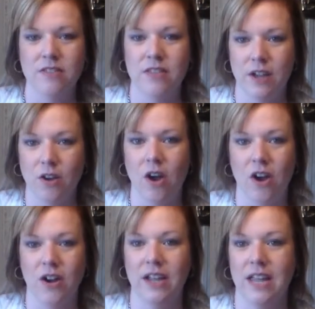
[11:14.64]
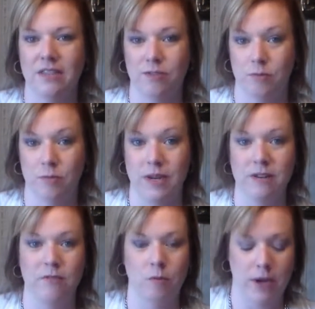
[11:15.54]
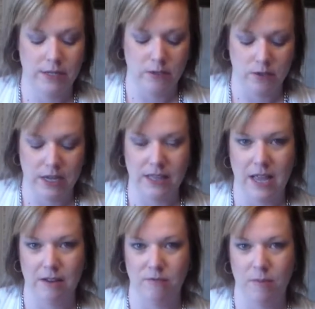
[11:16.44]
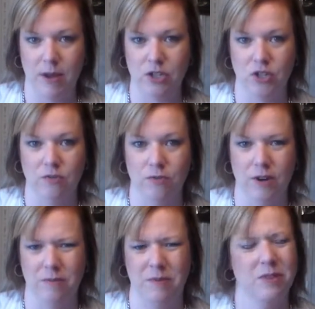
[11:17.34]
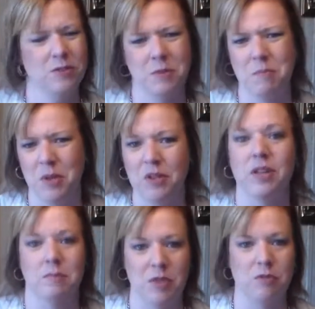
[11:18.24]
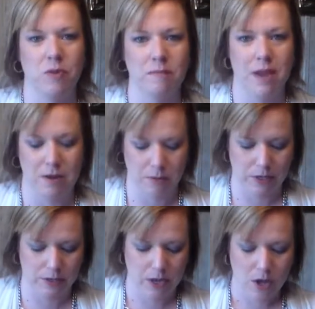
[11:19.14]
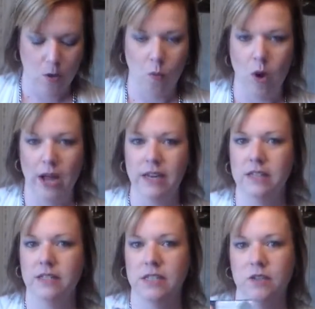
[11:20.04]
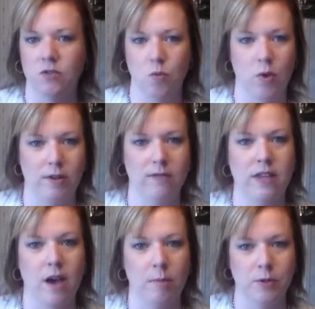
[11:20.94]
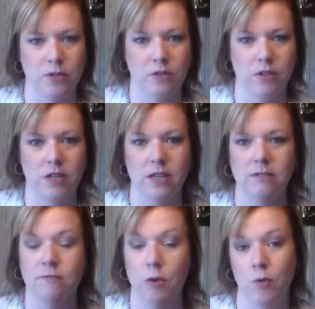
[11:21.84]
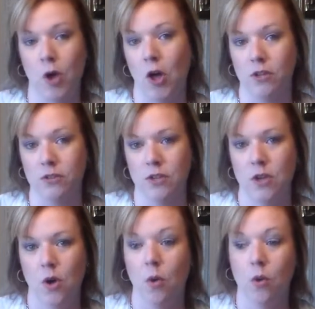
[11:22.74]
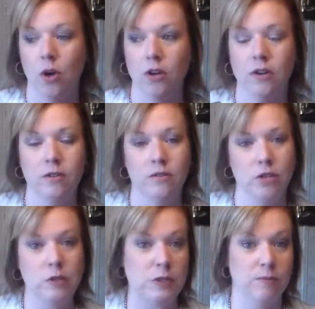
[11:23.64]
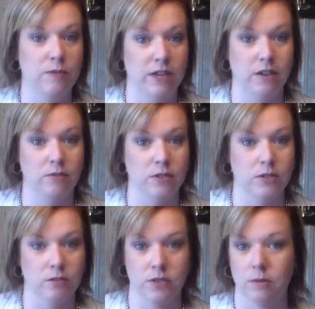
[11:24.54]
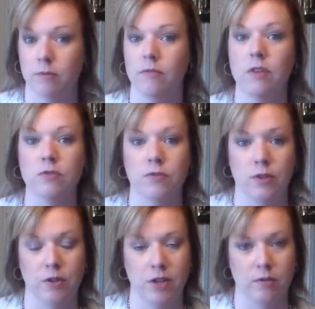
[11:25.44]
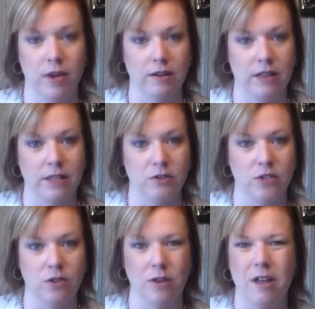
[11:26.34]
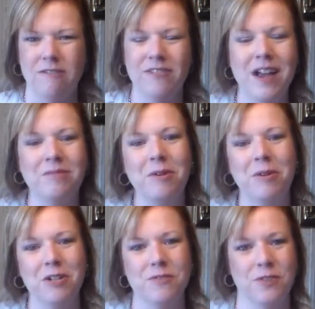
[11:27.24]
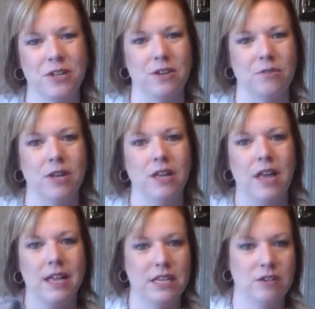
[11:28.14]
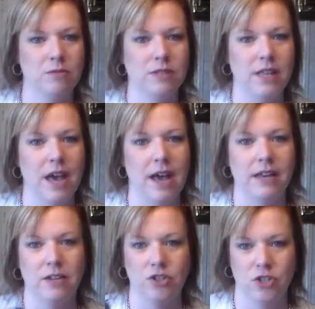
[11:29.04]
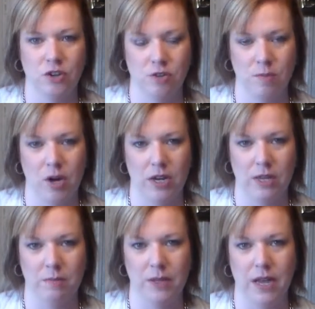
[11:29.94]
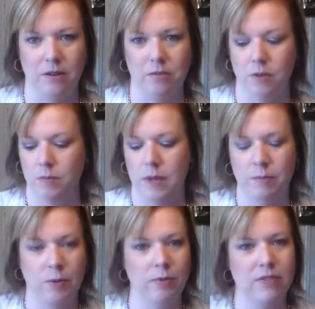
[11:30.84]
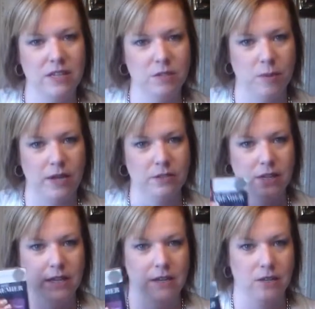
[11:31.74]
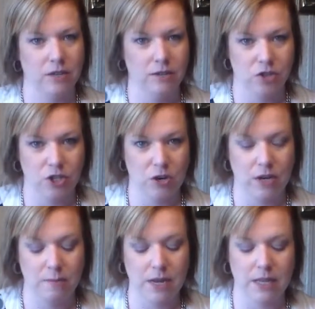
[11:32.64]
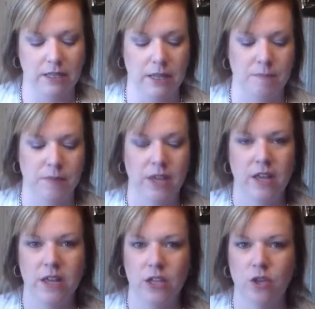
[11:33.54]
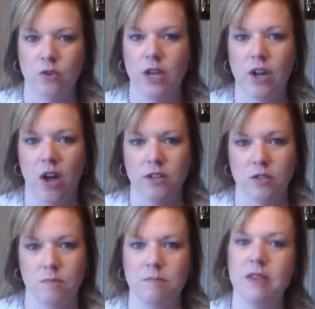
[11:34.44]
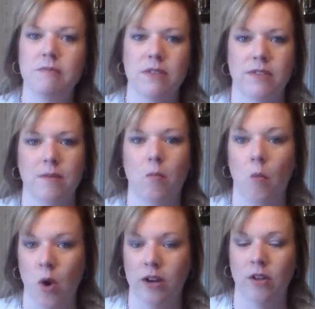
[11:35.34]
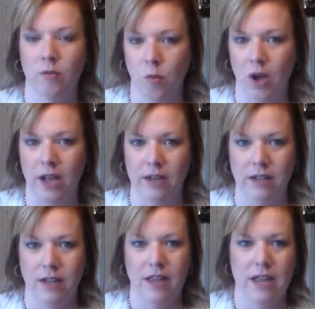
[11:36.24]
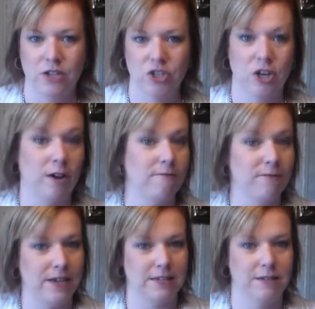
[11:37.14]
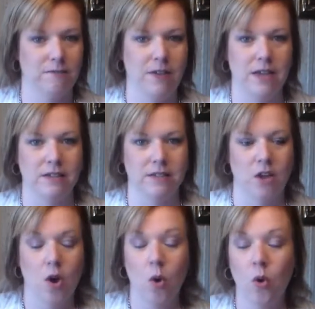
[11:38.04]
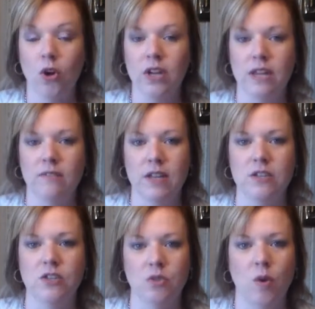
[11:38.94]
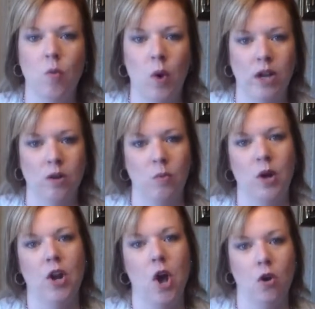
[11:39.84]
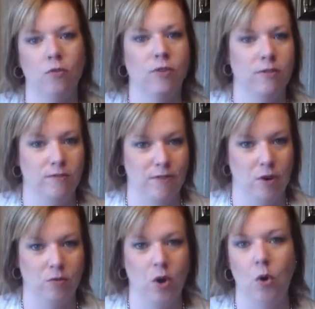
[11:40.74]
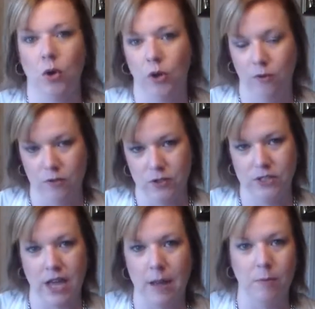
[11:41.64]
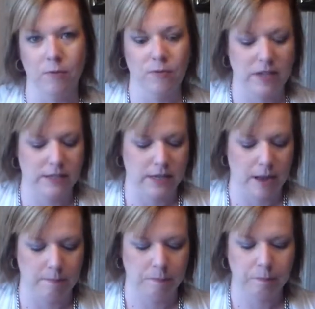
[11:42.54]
There are, again, 3 different ways you can get that information in front of them. There's a million, but 3 main ones. One is to use one of the opportunity phone calls or YouTube videos. There's some of those floating around out there too. Find what works for you and use that and share the marketing plan with people this way so they can share it immediately. You can also meet with them one-on-one and share it face-to-face, or even do a one-on-one over the phone or over Skype or FaceTime.